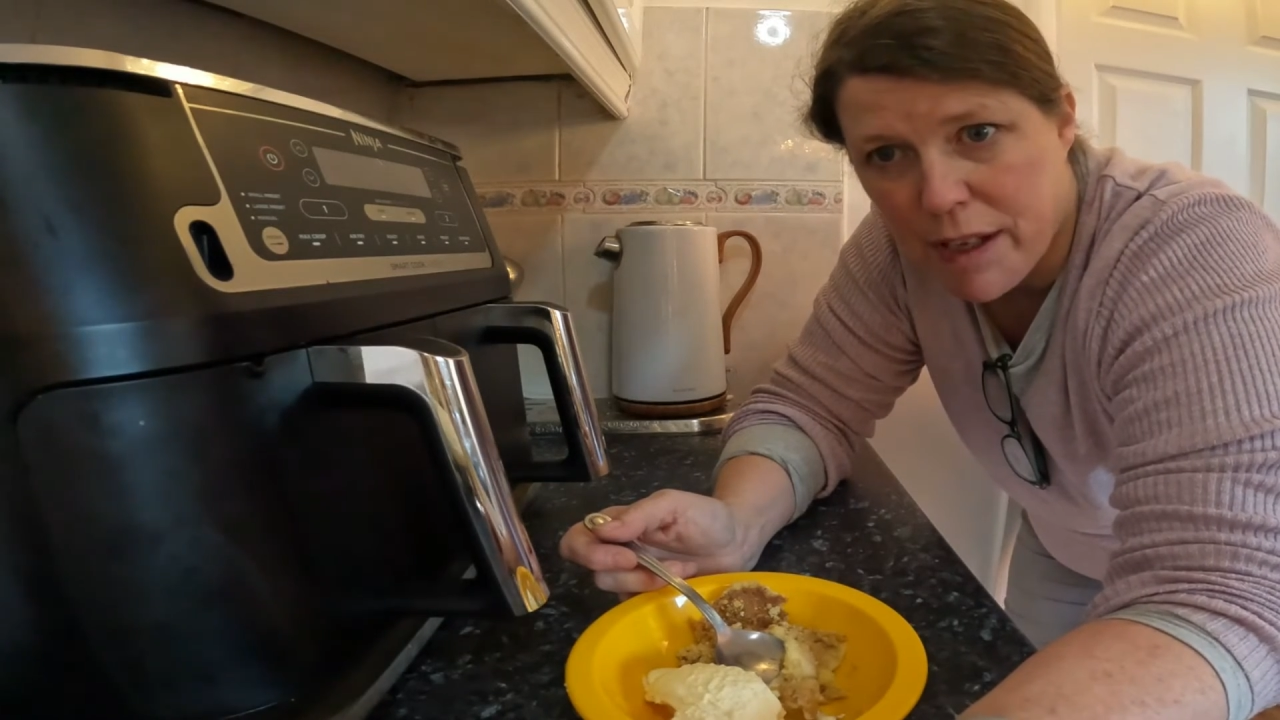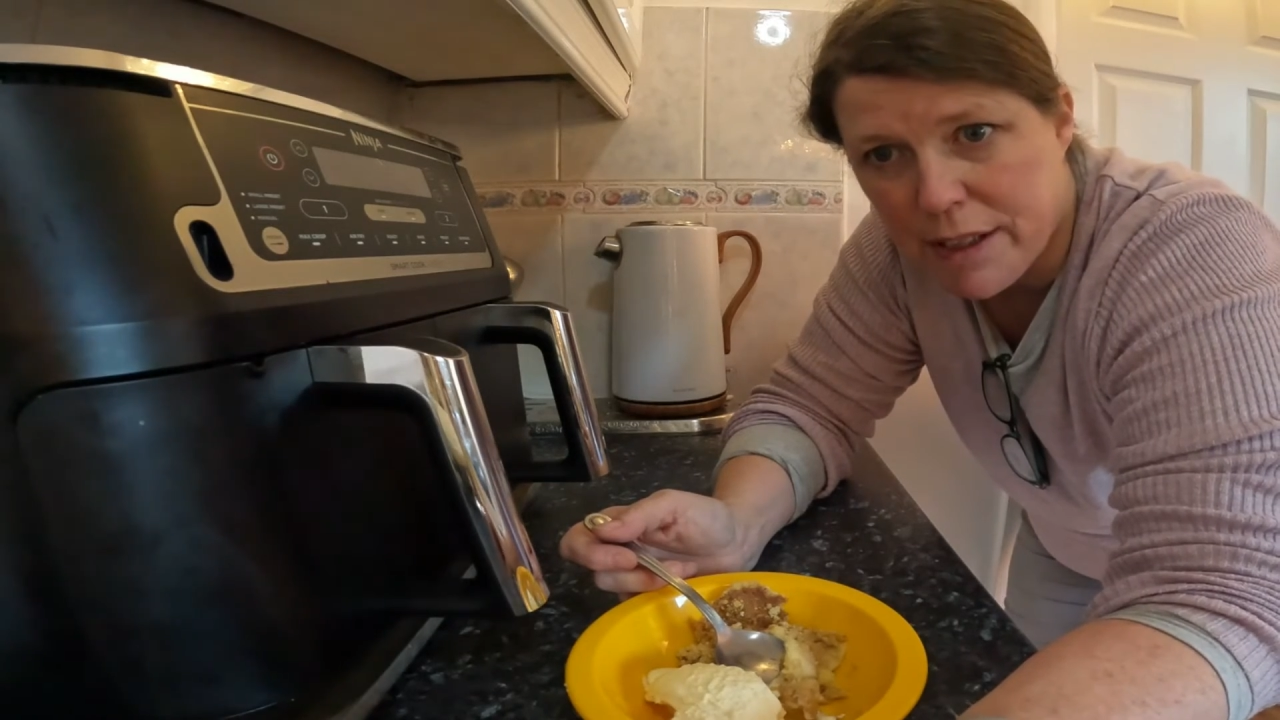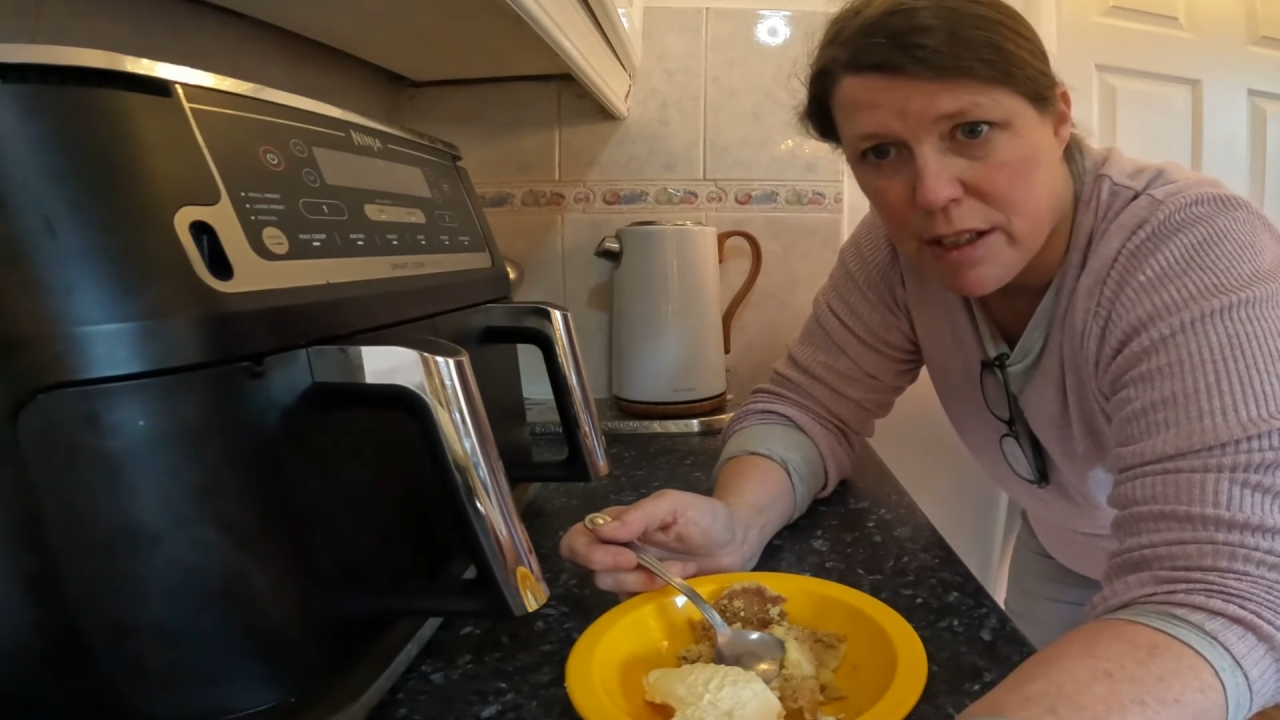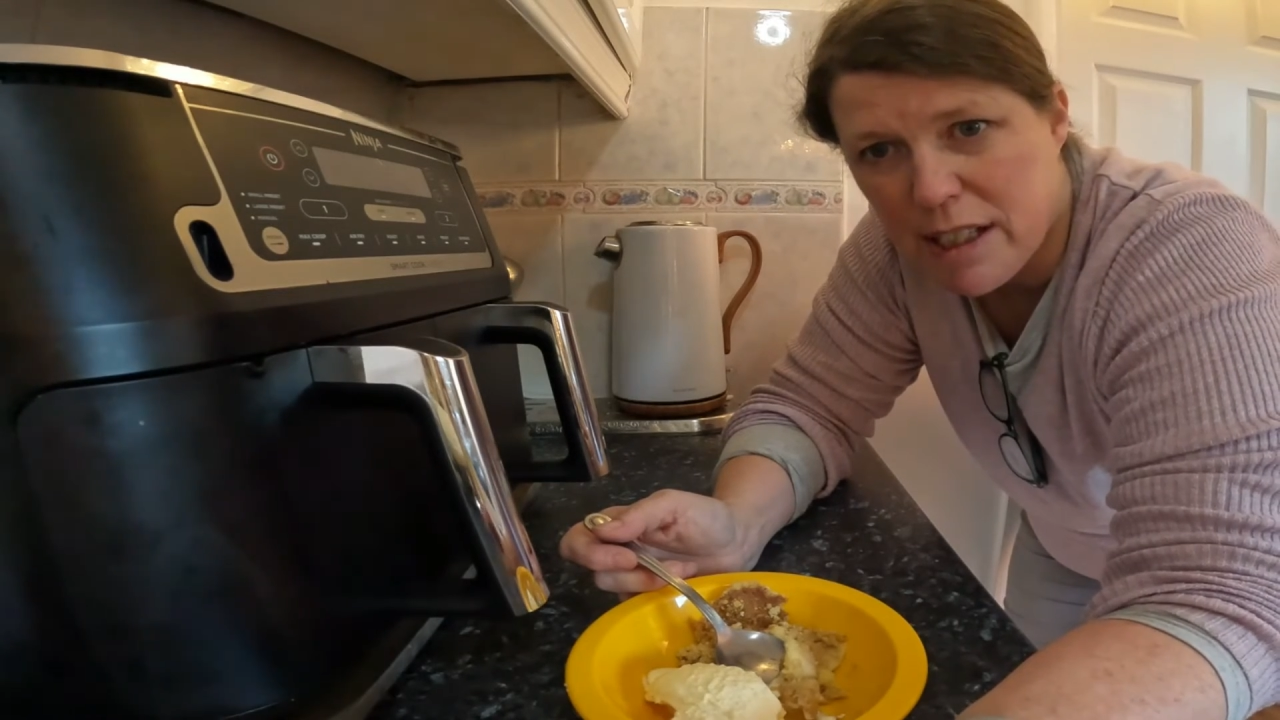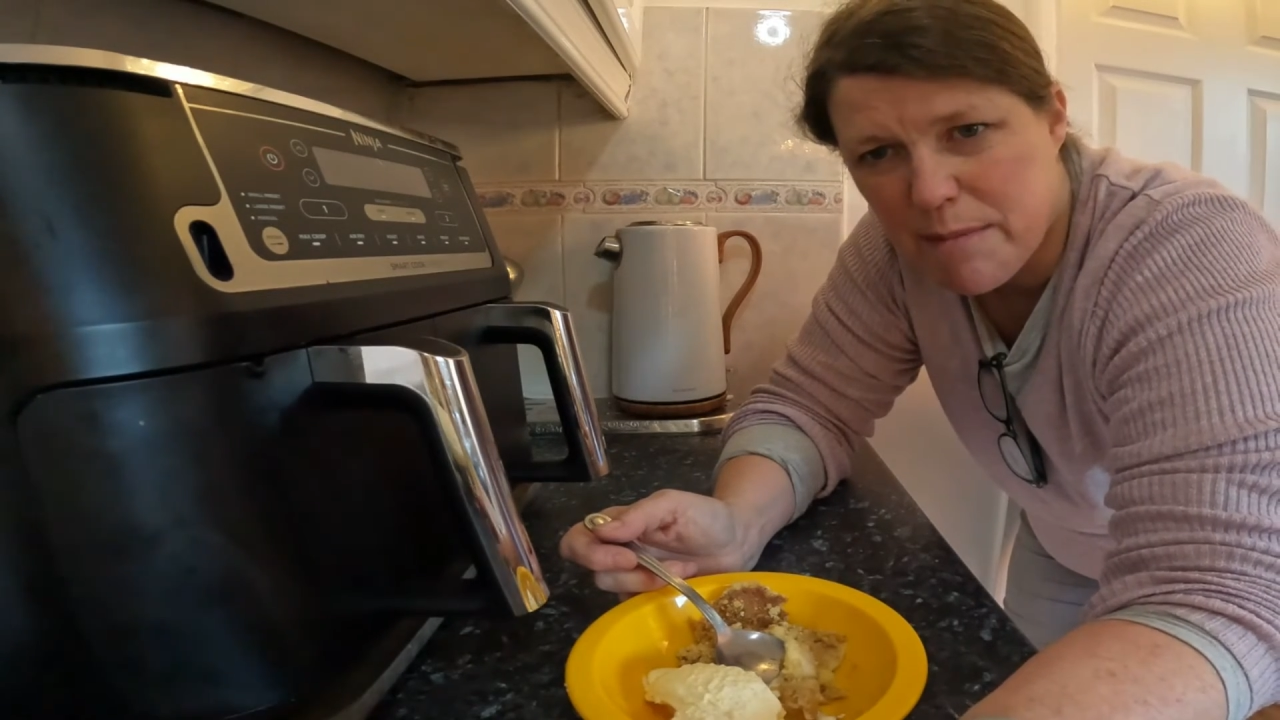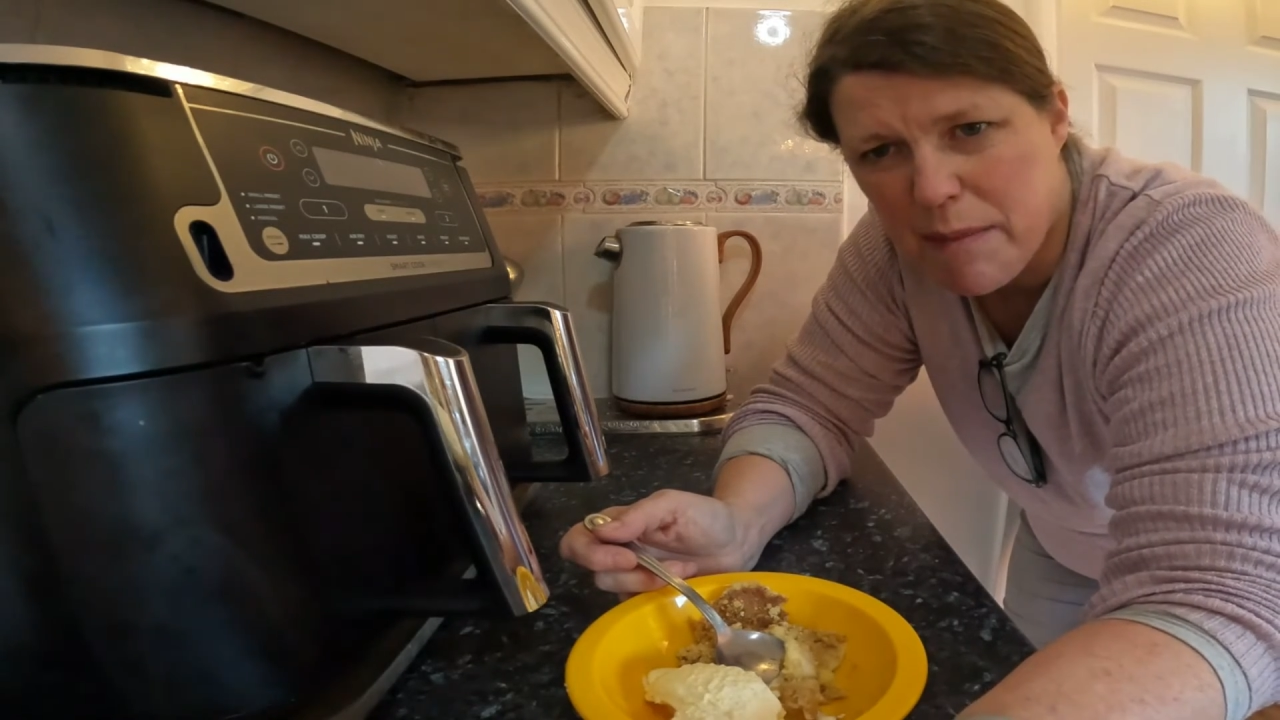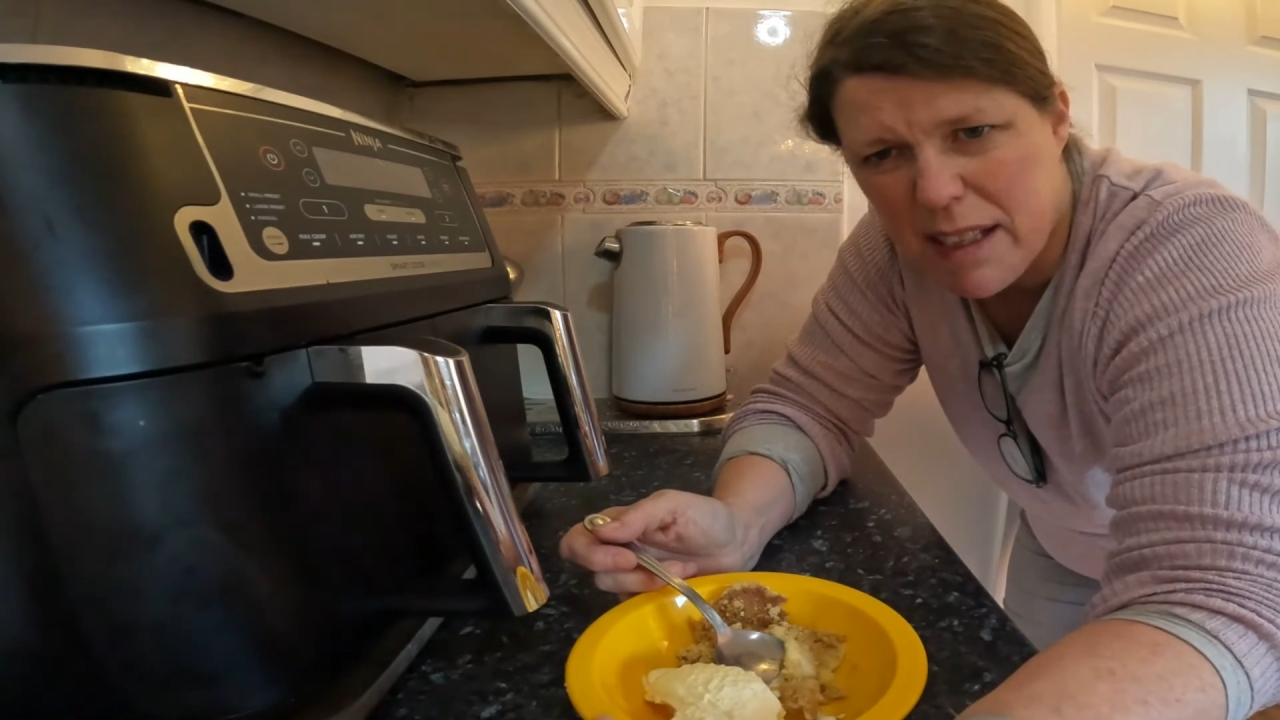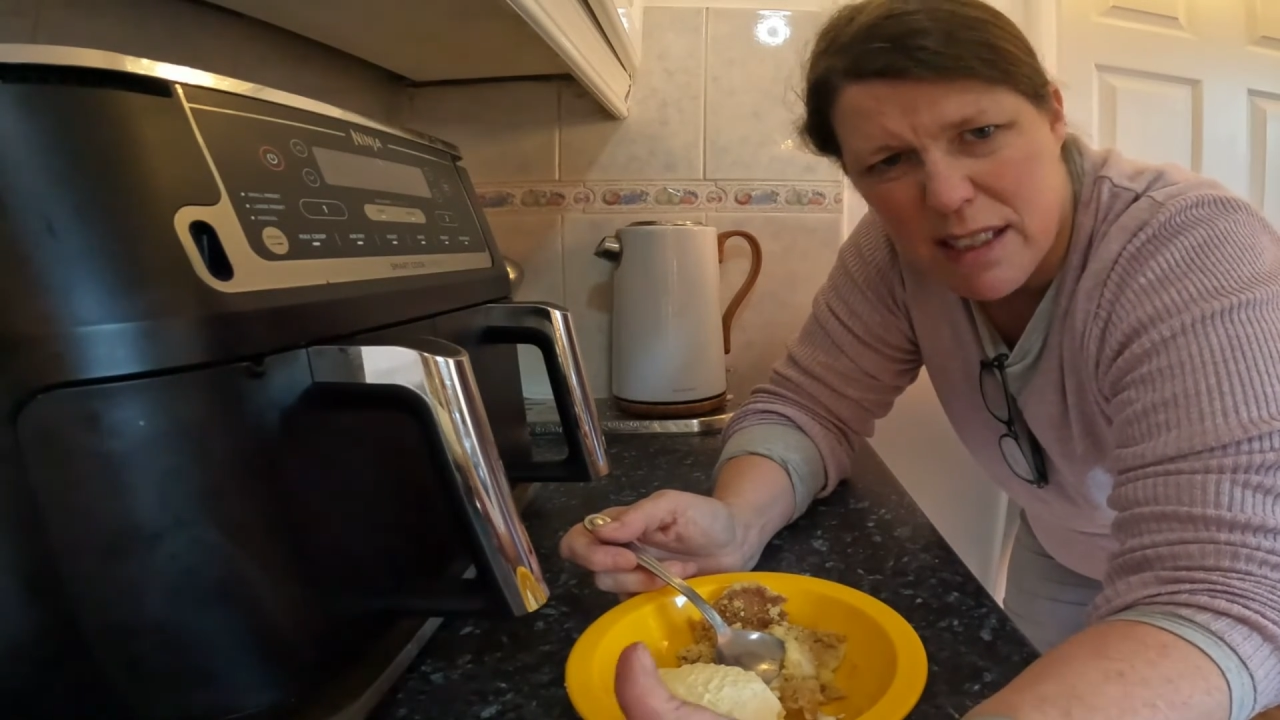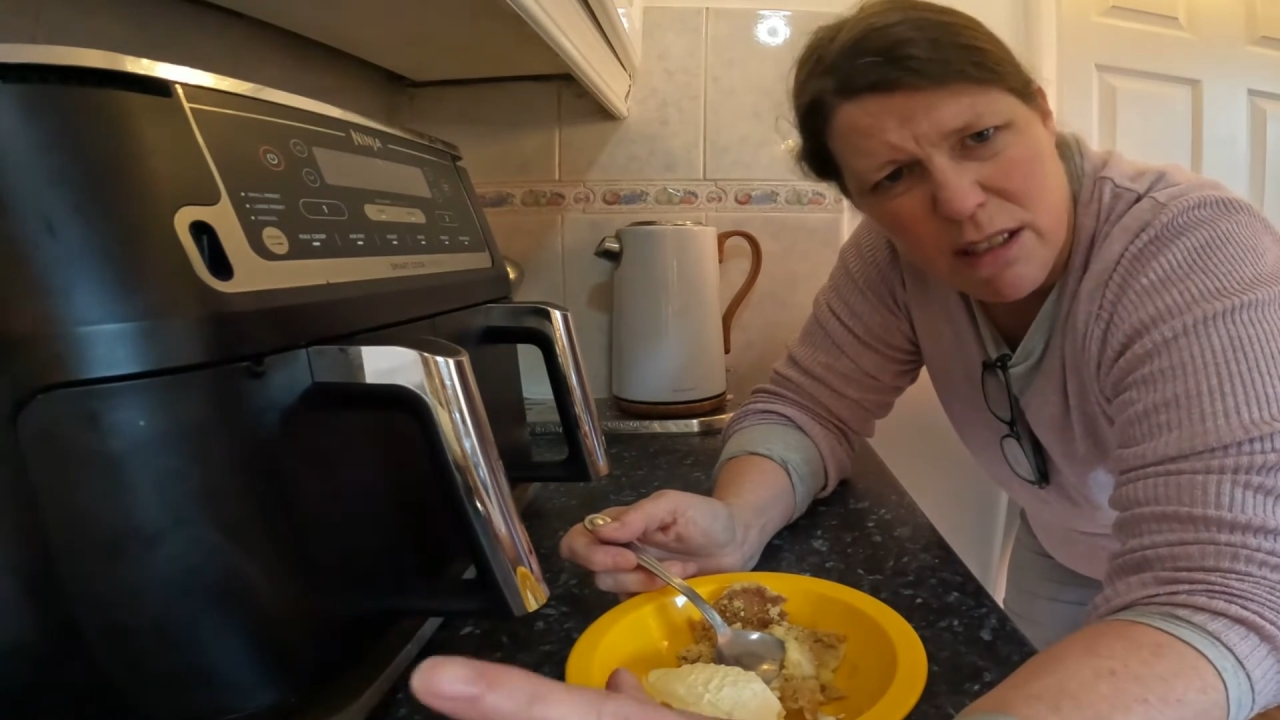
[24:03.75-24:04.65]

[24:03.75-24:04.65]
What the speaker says: it makes